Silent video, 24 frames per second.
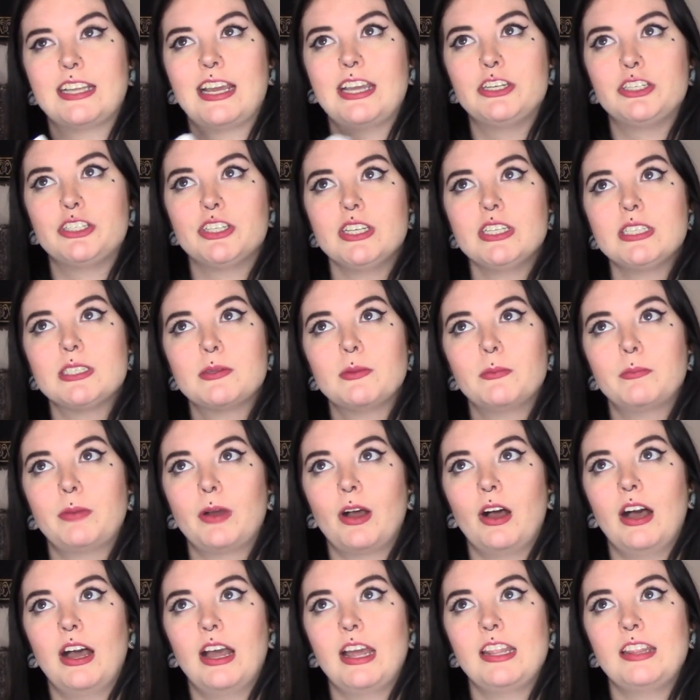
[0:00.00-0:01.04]
I just
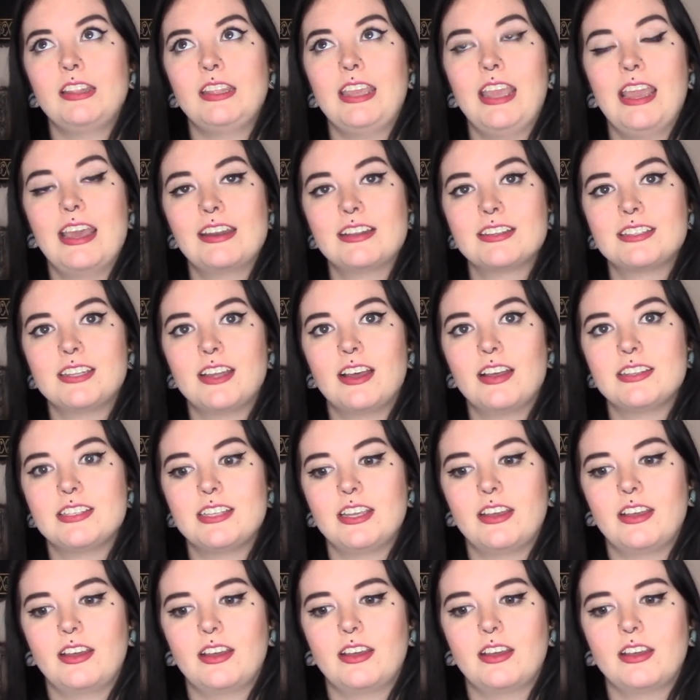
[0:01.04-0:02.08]
bought the
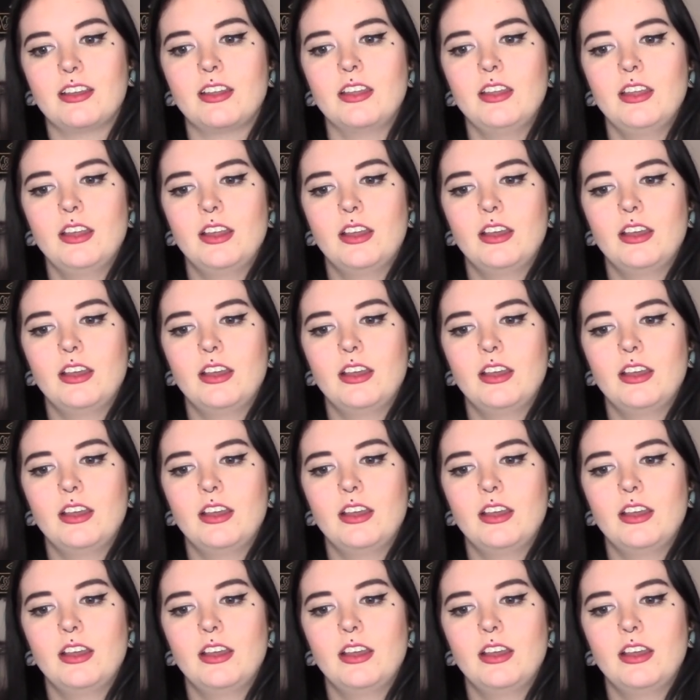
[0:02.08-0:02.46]
Anastasia